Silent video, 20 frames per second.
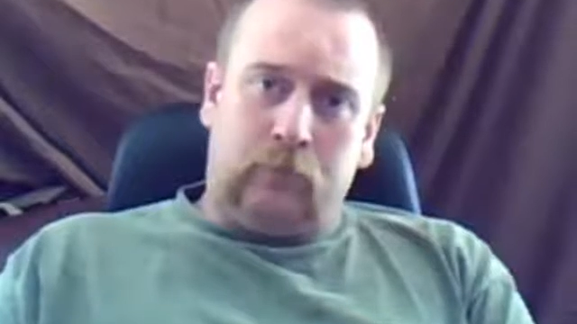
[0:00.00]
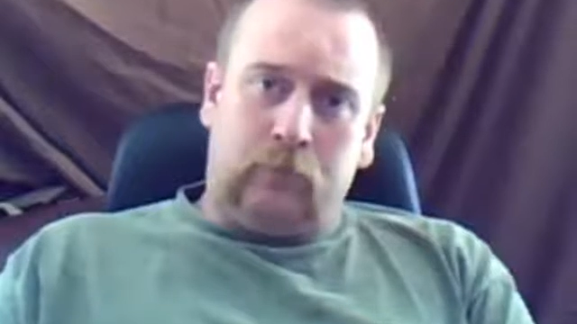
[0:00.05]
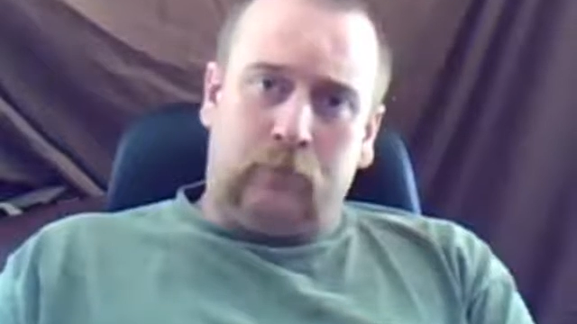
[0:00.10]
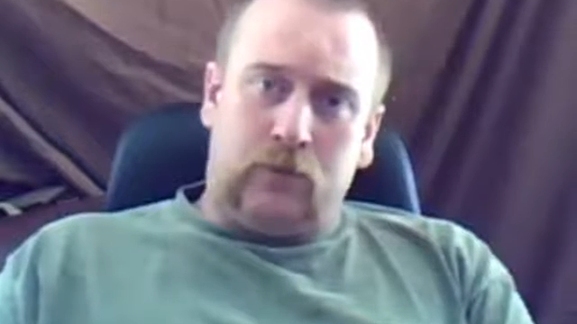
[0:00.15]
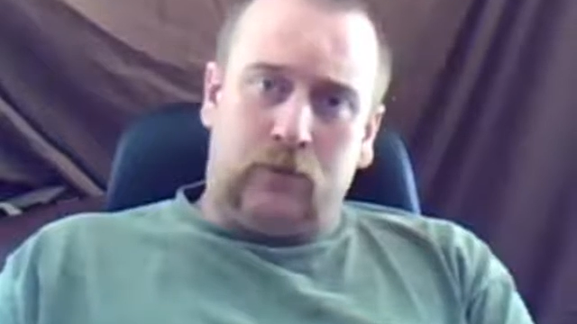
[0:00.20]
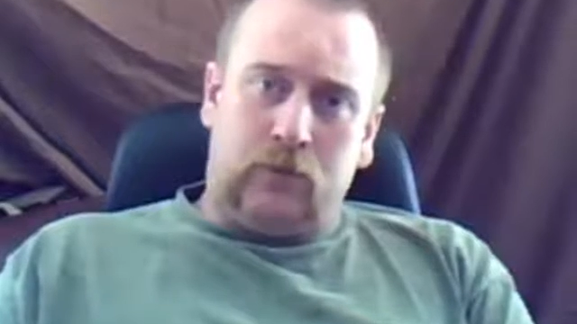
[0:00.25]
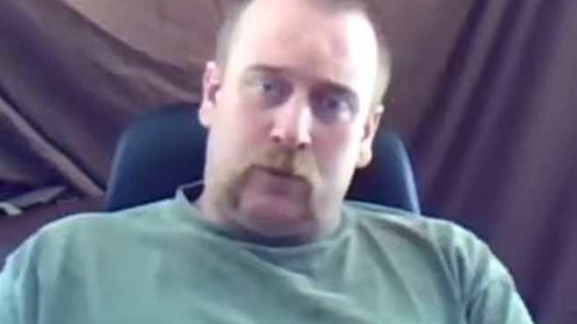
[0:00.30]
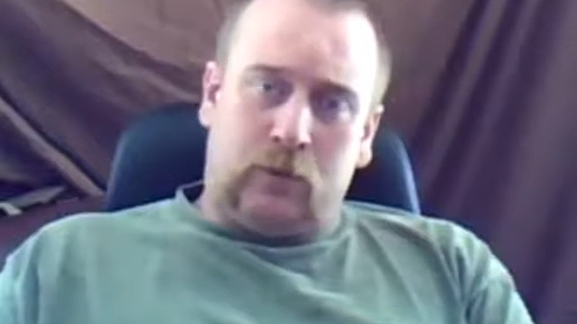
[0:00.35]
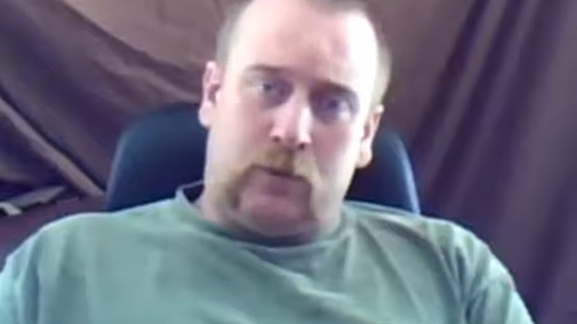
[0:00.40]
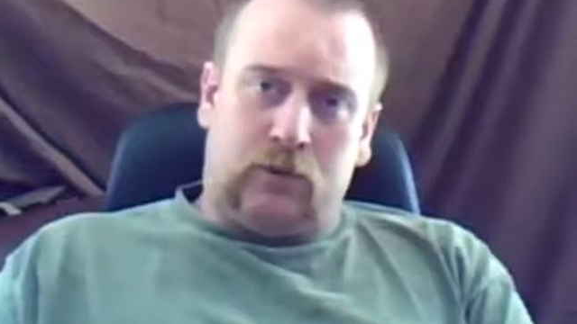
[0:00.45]

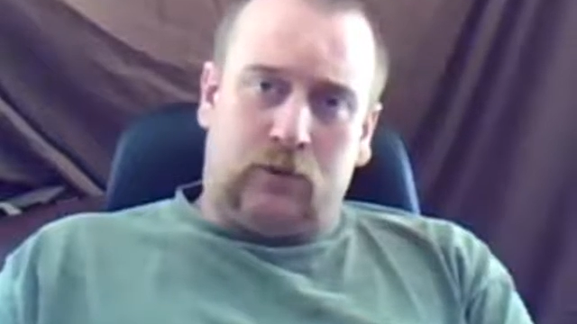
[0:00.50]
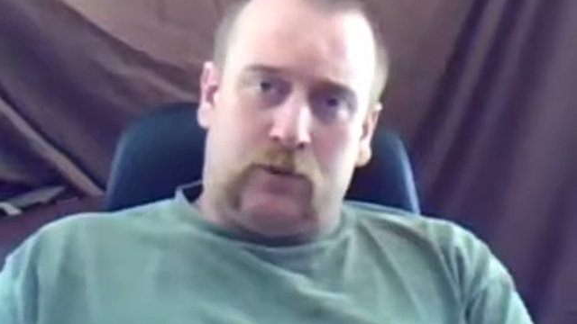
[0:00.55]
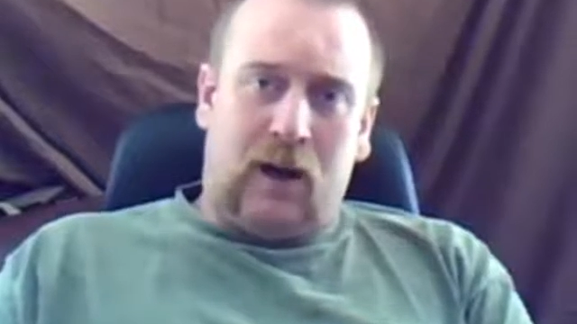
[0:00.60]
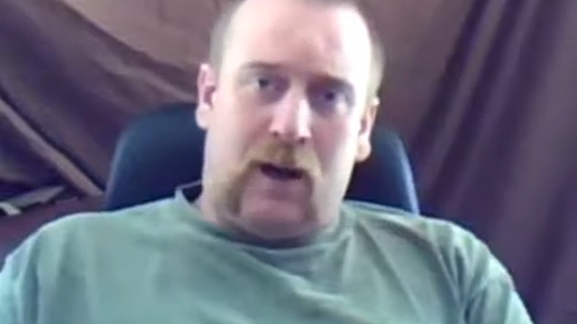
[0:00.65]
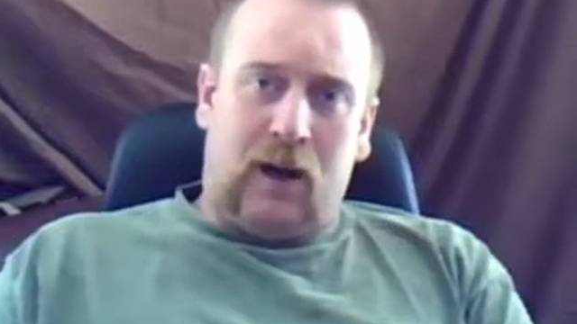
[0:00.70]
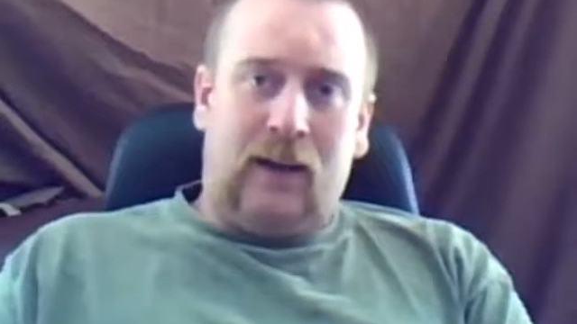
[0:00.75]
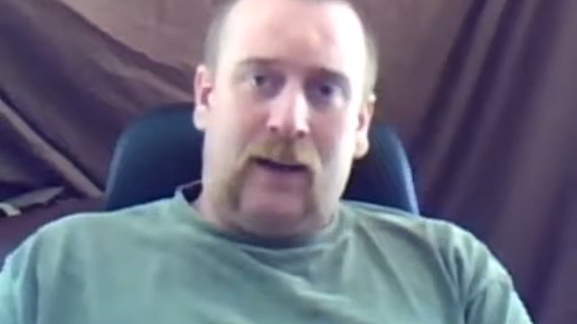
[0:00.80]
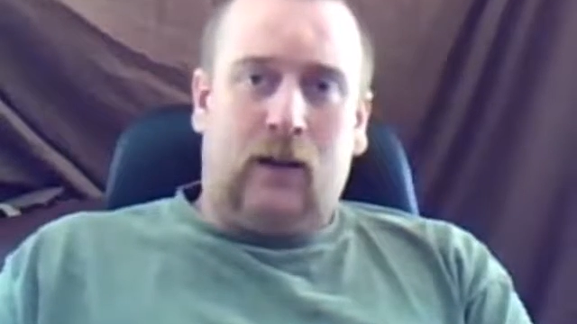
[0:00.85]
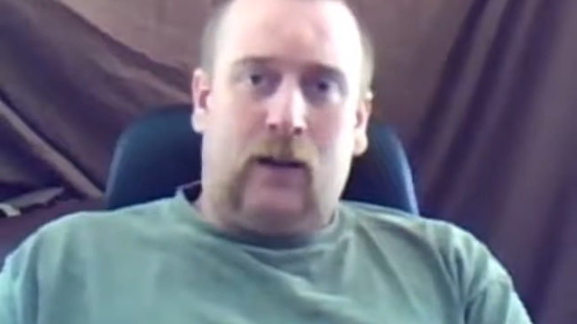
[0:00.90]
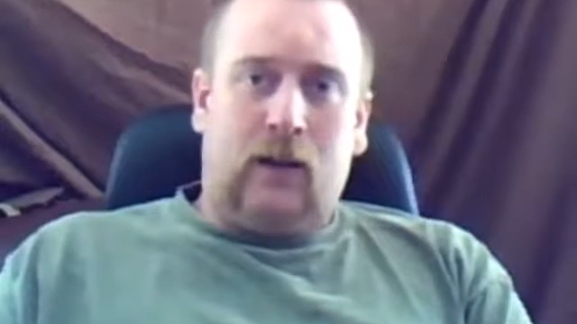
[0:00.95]
So we're
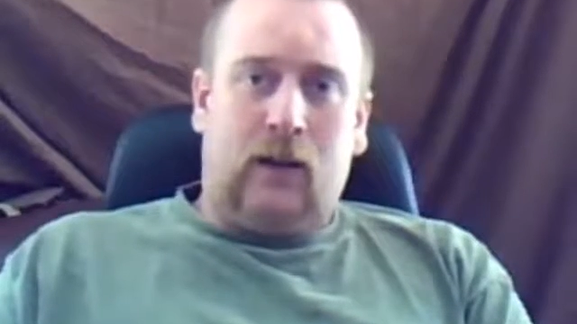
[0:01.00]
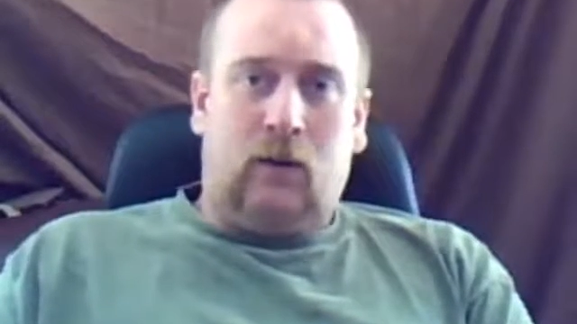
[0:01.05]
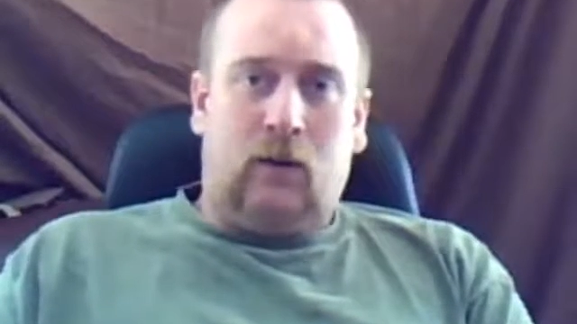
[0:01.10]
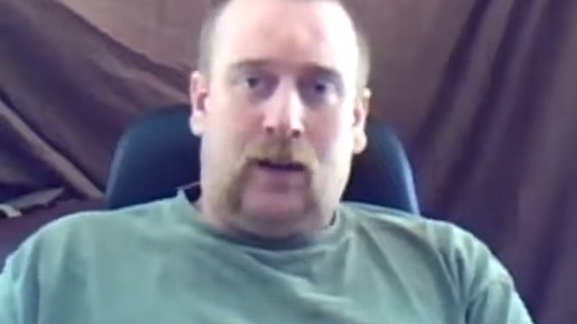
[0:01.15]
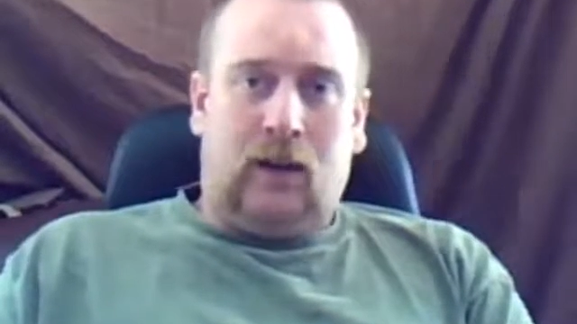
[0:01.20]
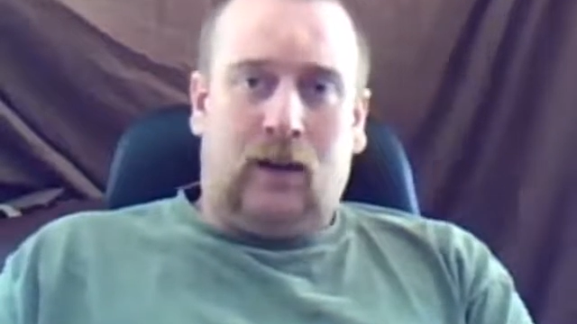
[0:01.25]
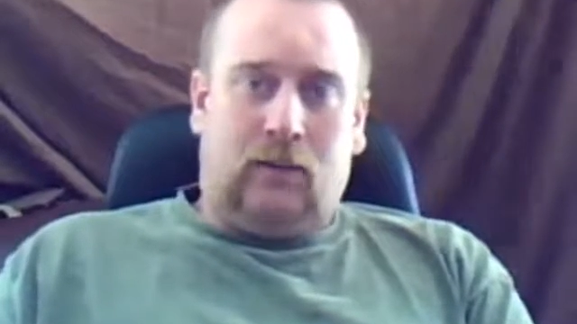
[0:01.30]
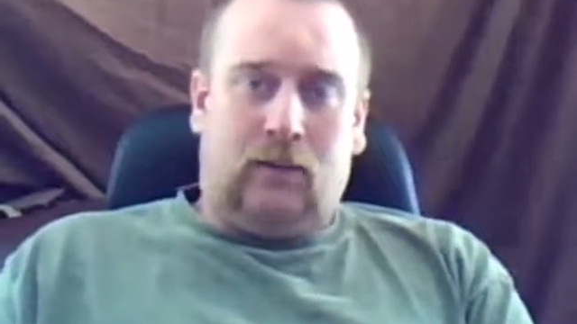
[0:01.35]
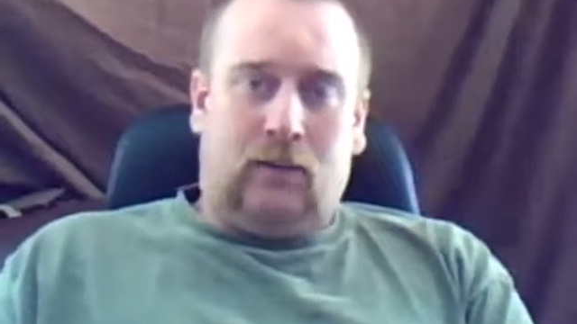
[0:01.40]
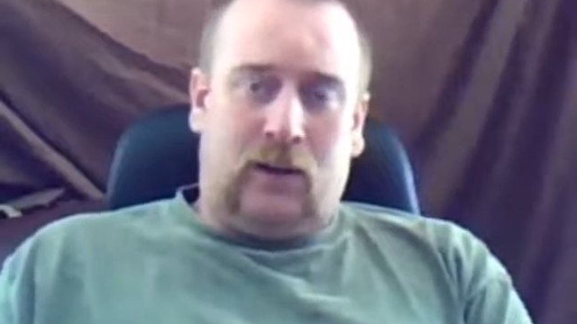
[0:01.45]
trying to go in
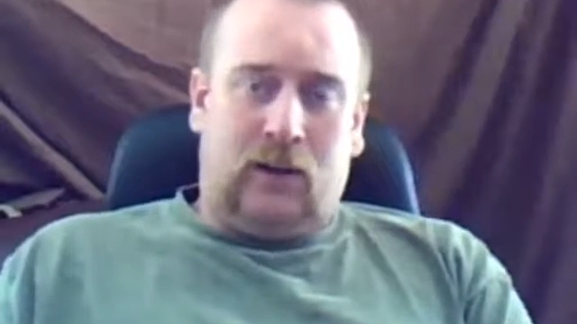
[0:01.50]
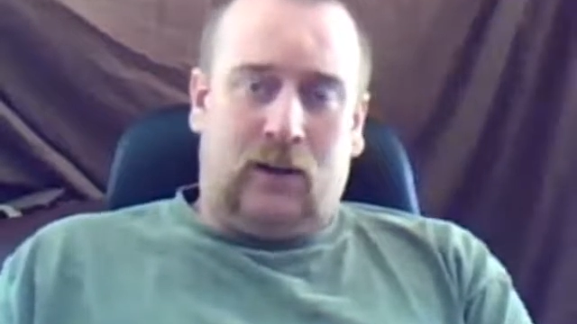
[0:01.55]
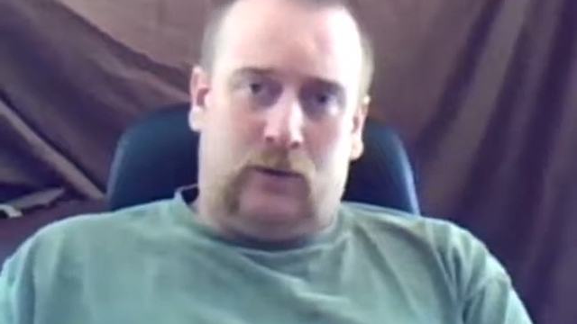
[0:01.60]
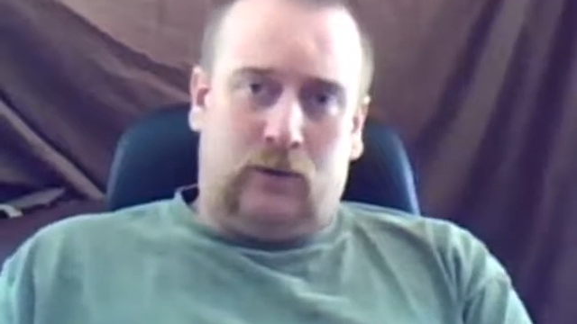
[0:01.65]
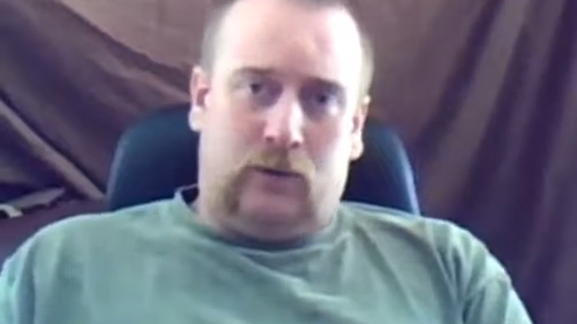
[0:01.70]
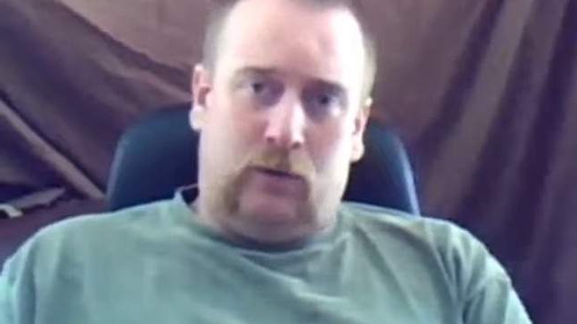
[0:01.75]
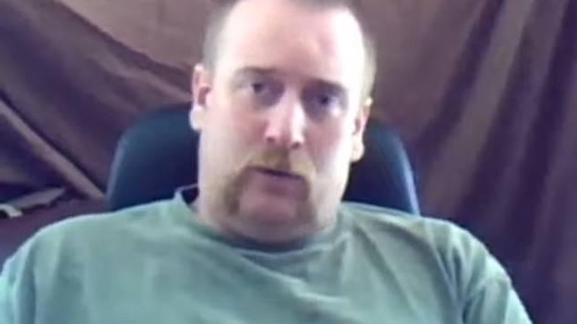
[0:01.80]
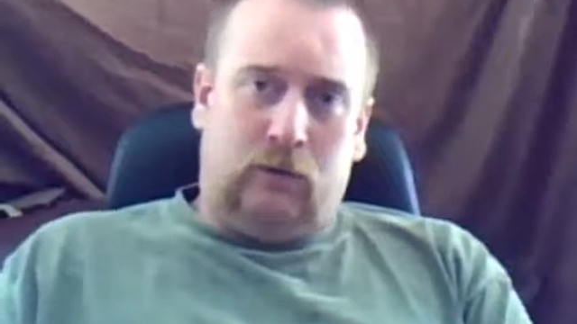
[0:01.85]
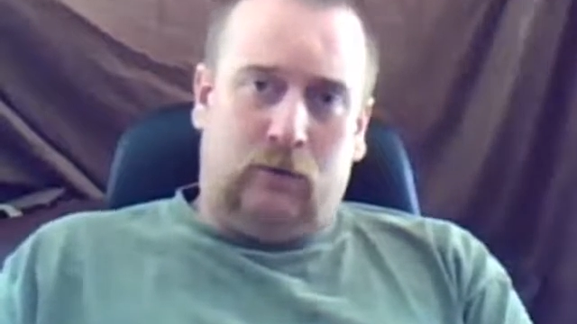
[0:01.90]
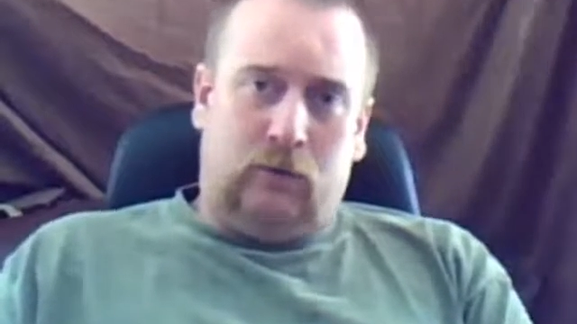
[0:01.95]
that direction
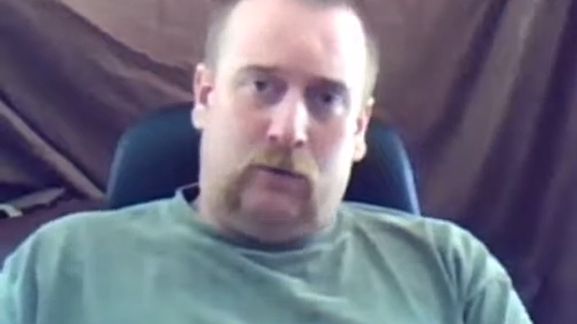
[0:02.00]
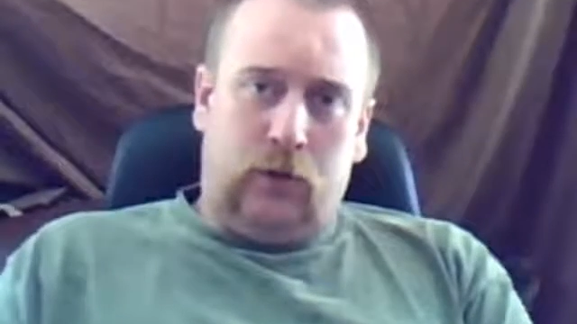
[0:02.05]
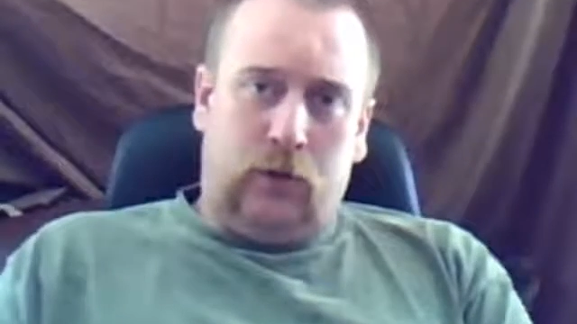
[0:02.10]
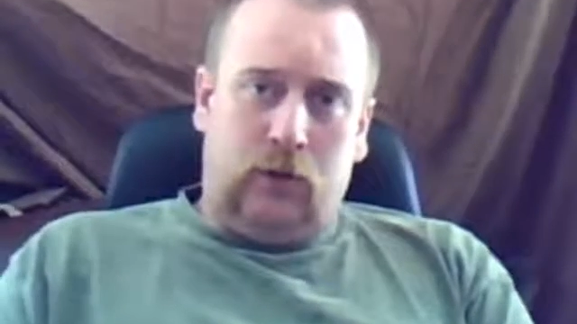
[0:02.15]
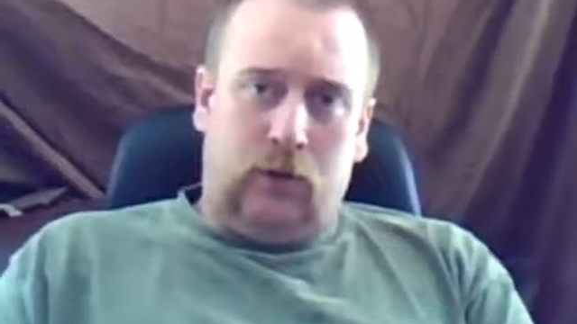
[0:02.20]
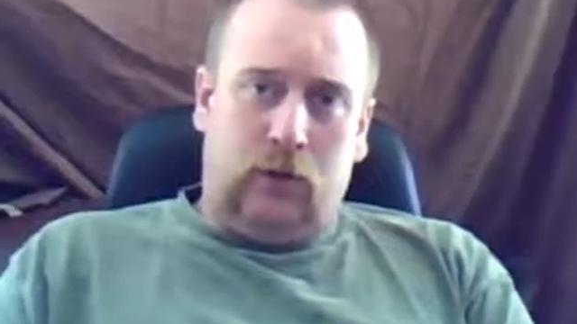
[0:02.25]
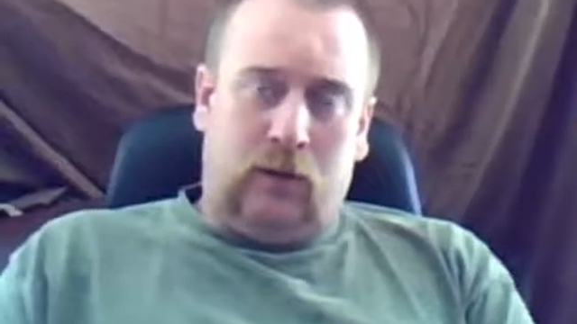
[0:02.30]
with the food.